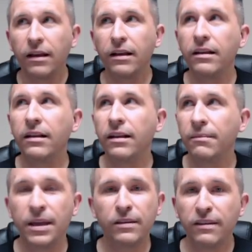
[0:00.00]

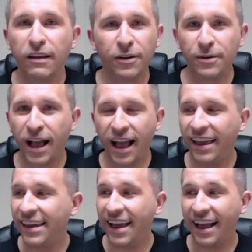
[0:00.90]
So
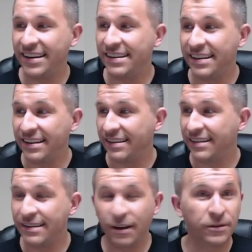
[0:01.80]
I
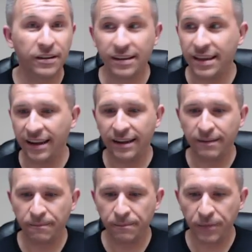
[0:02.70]
just don't get it.
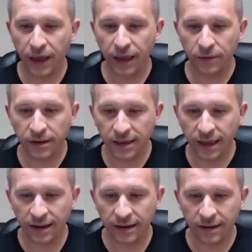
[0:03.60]
I don't
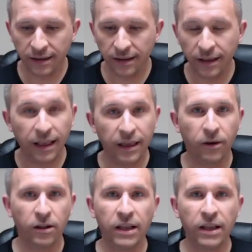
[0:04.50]
get it at all.